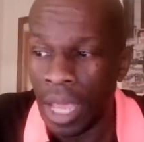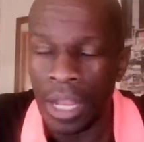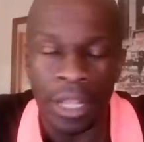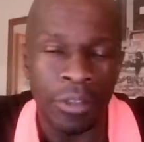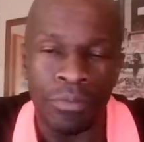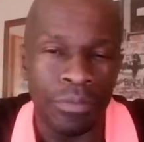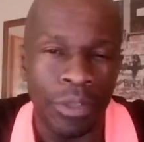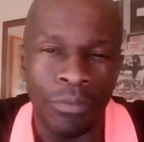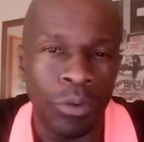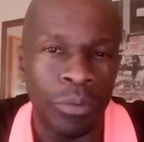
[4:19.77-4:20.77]
and, and the,
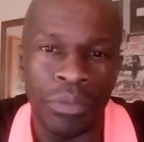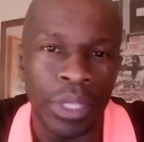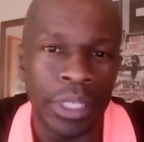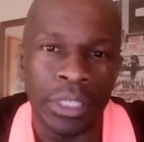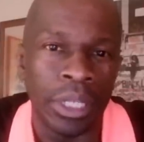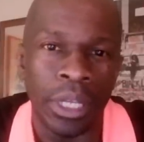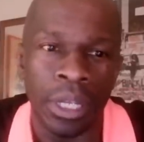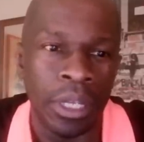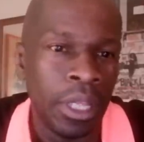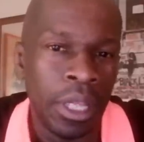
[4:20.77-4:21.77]
the, fourth thing is
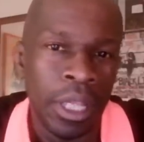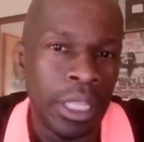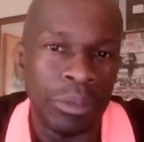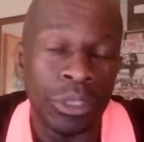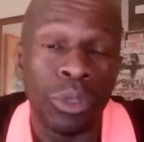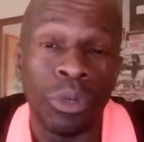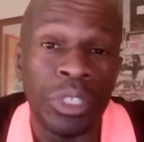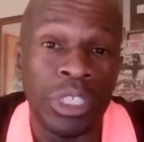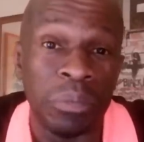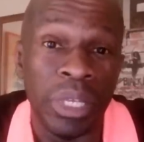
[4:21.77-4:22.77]
uh, there was a
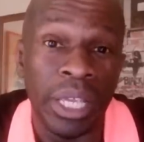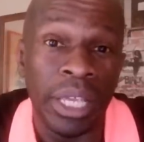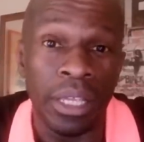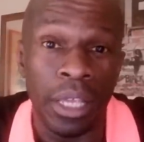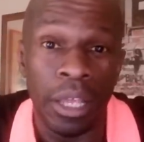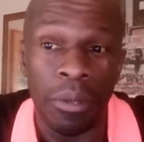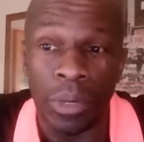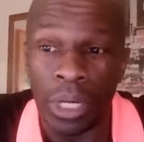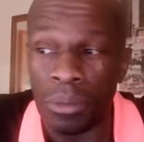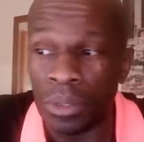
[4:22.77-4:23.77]
Tory smear
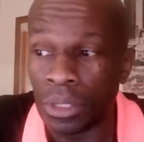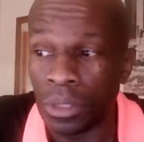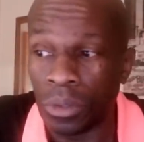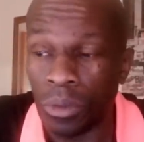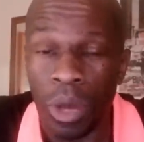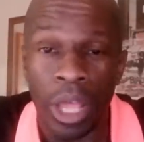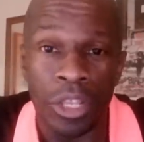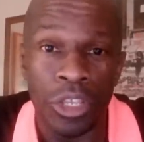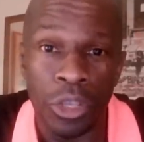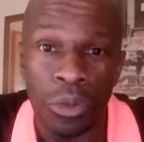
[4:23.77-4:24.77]
um, when I was quite
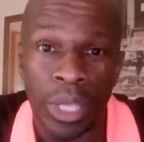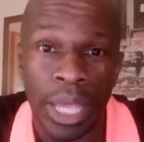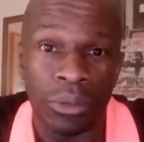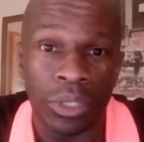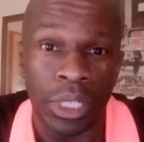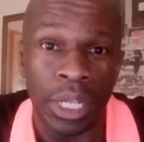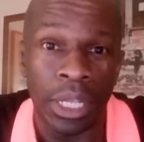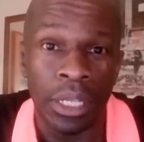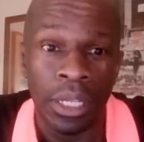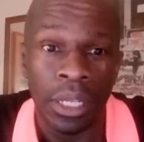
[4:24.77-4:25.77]
a new
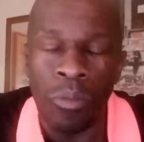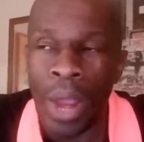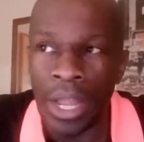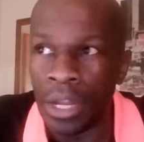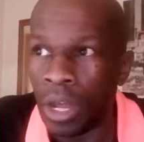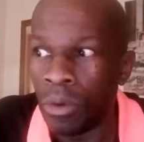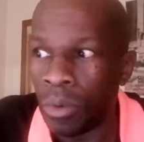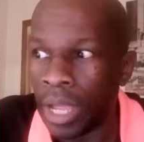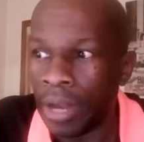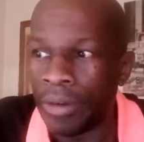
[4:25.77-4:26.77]
councillor it went
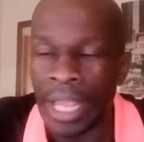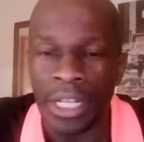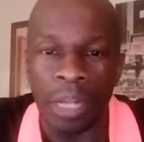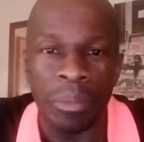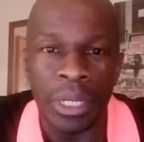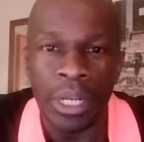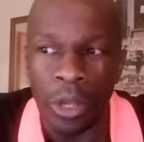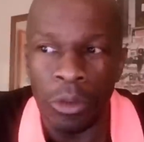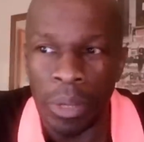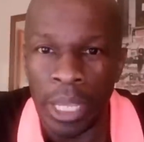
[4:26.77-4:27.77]
nowhere. It ended up in
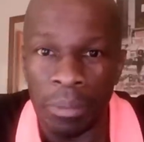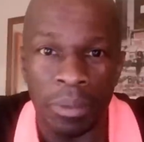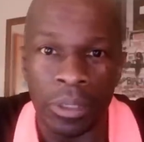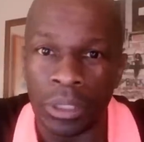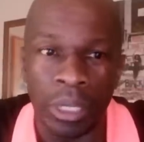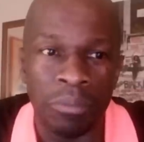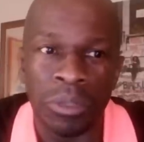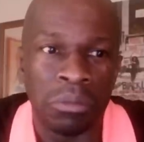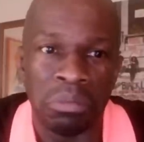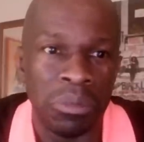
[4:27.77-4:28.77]
no papers. I
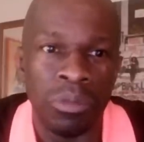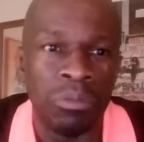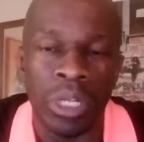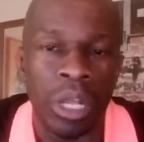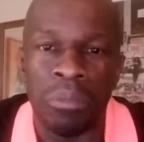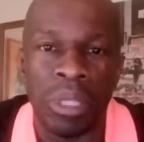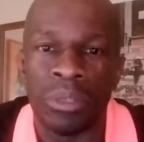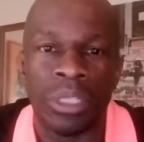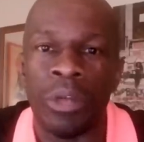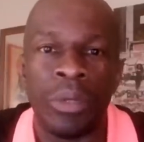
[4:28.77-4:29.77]
was, you know,
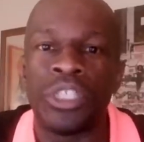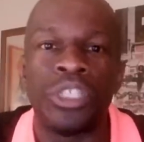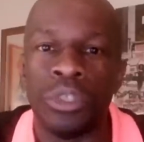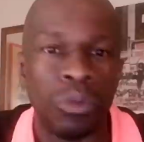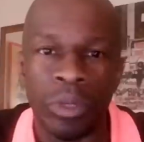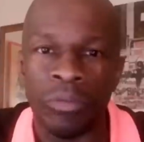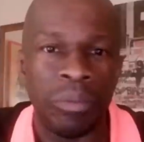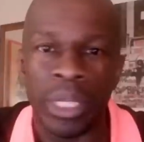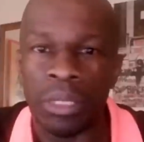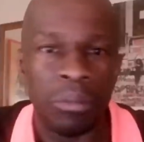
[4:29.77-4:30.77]
there was no issue
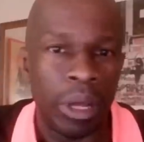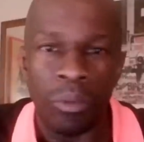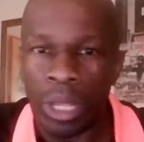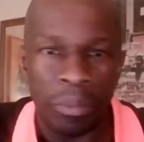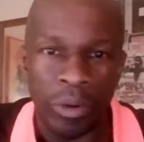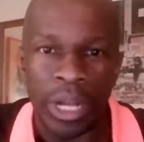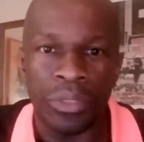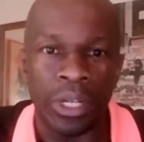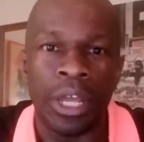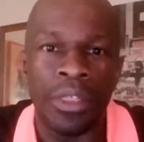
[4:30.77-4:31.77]
with me and my whip or
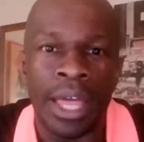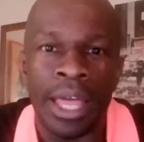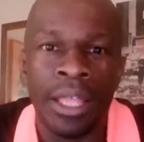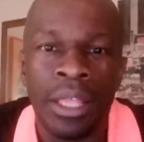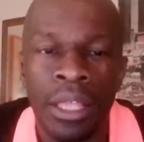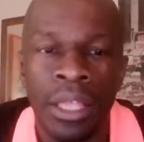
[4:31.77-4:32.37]
anything like that.